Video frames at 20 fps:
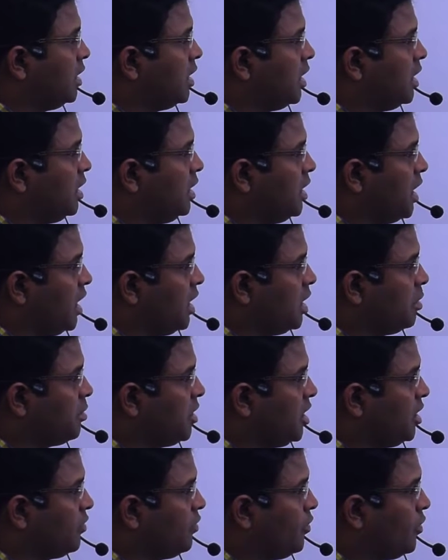then
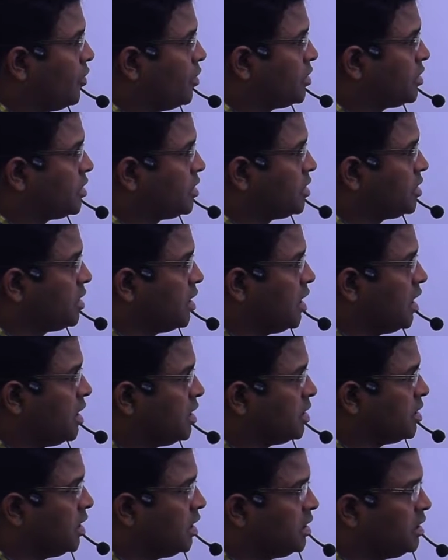dynamic force I
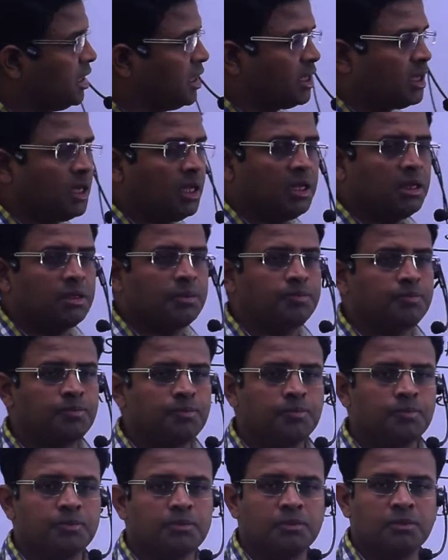said that like
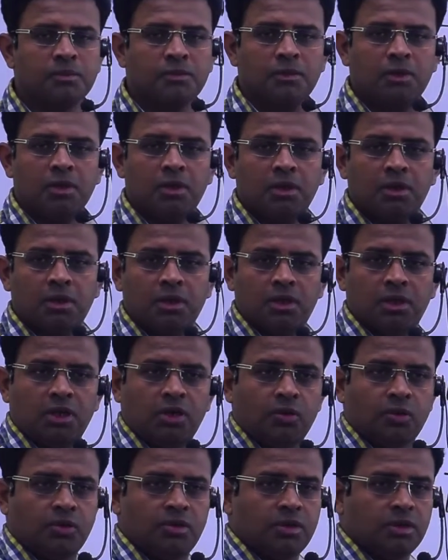
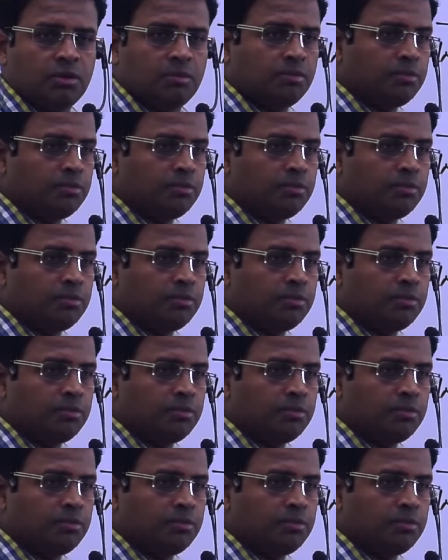erosion.